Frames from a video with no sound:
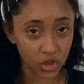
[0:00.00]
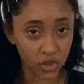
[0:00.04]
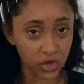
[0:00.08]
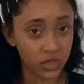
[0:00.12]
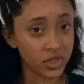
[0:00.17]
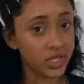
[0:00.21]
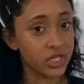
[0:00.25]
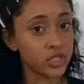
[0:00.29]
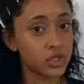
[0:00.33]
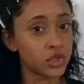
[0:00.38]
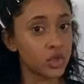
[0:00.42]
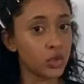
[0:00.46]

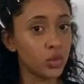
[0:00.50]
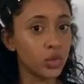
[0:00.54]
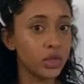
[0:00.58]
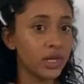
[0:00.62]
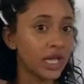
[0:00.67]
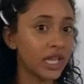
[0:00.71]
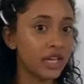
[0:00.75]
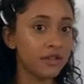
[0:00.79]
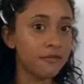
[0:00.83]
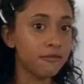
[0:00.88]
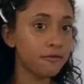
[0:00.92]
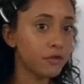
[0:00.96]
thing. So you wouldn't
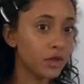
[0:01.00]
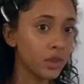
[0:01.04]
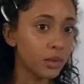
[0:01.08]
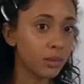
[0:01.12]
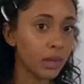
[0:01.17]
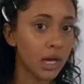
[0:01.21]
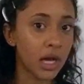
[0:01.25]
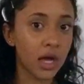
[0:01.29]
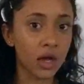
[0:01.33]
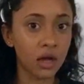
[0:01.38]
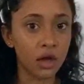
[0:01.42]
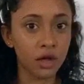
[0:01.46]
get a full
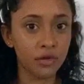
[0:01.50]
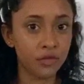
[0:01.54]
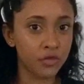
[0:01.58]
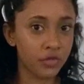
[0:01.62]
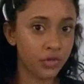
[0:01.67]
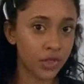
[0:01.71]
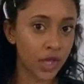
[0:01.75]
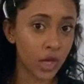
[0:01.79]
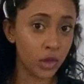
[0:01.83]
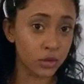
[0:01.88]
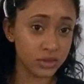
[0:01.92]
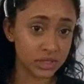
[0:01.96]
bag of
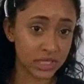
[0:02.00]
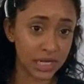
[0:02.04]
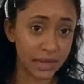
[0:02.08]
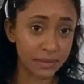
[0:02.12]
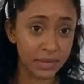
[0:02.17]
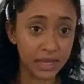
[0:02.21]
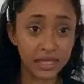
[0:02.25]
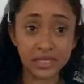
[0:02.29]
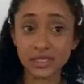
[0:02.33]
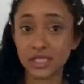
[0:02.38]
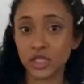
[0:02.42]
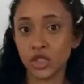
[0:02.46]
1,000
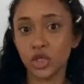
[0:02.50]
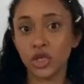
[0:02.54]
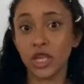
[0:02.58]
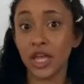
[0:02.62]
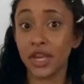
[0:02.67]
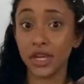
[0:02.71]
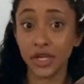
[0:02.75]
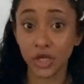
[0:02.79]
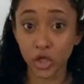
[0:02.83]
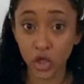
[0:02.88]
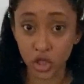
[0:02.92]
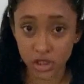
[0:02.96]
mLs that you get
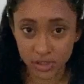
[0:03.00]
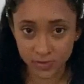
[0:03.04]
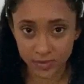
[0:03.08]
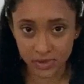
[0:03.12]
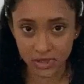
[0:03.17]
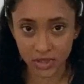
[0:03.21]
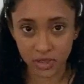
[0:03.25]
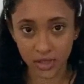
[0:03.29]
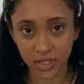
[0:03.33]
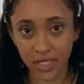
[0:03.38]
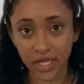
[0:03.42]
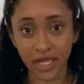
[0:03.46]
in your
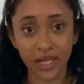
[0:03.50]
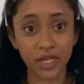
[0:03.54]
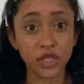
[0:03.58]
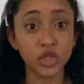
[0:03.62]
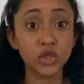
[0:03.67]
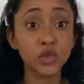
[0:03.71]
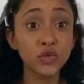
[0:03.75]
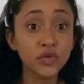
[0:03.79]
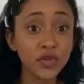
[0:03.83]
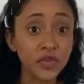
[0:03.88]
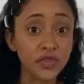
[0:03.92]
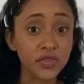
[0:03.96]
hospital. You get in
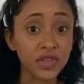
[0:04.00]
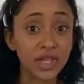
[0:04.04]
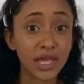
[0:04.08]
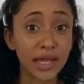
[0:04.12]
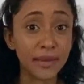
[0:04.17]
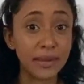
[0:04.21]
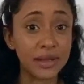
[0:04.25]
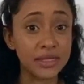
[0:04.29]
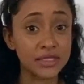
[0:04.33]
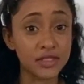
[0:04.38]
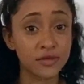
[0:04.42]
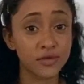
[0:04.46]
250
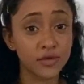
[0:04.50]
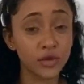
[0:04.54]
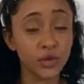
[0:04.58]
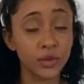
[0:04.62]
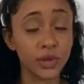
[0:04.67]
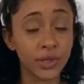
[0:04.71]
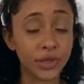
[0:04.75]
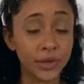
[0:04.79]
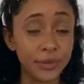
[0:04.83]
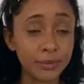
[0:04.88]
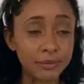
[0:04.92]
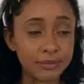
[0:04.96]
mLs of
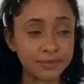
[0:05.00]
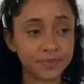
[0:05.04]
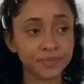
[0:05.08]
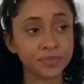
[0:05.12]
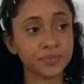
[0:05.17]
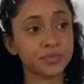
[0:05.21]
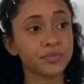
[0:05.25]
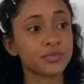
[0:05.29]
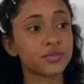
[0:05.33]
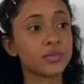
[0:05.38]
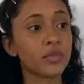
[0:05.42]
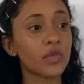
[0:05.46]
fluid.
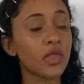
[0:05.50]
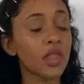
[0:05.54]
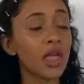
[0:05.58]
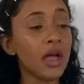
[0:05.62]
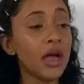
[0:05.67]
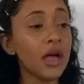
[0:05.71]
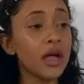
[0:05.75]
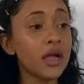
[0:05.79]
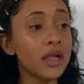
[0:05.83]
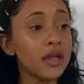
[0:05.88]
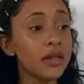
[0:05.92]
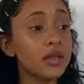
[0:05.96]

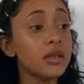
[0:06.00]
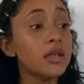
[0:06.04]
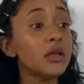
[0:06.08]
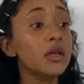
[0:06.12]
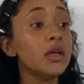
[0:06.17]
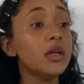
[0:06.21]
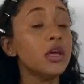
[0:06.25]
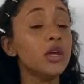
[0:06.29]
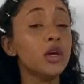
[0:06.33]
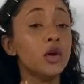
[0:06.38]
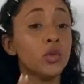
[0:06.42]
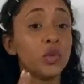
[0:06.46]
And
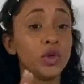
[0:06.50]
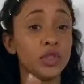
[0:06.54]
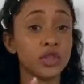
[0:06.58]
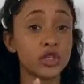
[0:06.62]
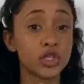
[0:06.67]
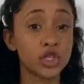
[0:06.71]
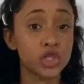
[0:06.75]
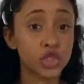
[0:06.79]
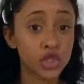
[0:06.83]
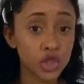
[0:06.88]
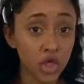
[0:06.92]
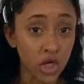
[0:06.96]
with a
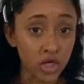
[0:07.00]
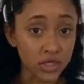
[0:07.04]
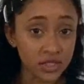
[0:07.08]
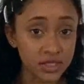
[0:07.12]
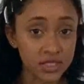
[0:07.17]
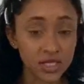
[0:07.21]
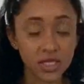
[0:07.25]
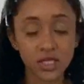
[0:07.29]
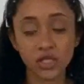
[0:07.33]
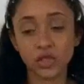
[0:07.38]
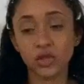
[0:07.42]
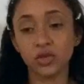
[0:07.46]
shot,
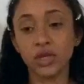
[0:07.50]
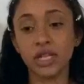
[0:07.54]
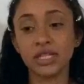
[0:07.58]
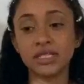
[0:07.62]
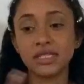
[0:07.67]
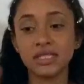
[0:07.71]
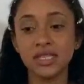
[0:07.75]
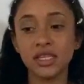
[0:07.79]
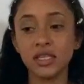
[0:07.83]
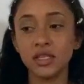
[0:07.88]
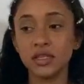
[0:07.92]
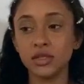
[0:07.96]
so let's
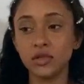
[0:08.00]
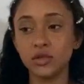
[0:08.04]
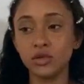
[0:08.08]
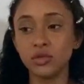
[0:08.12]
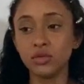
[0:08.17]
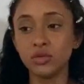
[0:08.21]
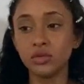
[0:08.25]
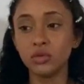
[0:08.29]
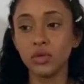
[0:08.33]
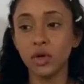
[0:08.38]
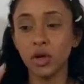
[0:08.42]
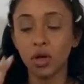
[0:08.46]
say you
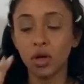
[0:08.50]
do